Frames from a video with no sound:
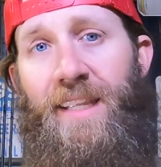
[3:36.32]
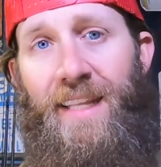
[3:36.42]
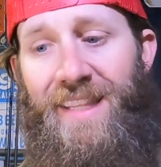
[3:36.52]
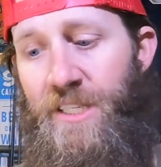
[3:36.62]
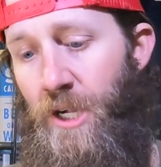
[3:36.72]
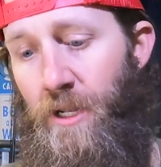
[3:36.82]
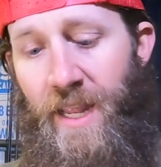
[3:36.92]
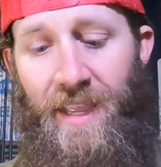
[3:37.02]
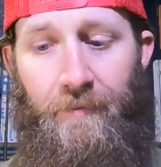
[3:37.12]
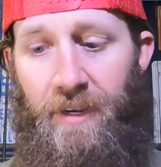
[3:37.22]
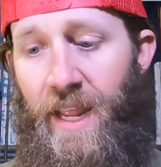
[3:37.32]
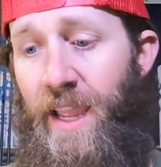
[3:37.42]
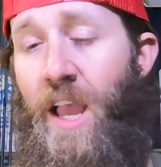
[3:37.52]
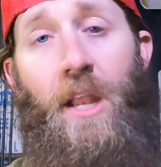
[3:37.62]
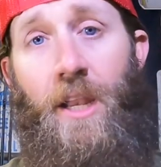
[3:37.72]
get these all day, every day.
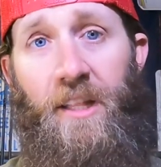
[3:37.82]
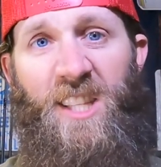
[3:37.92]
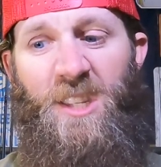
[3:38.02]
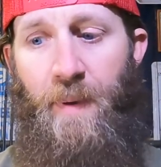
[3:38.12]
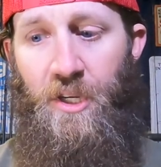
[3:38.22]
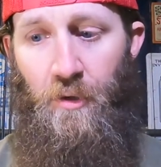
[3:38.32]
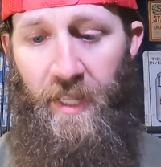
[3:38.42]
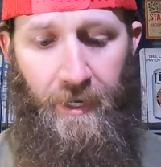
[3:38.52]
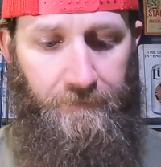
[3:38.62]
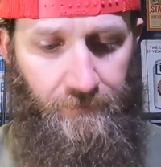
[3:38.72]
Nothing special there.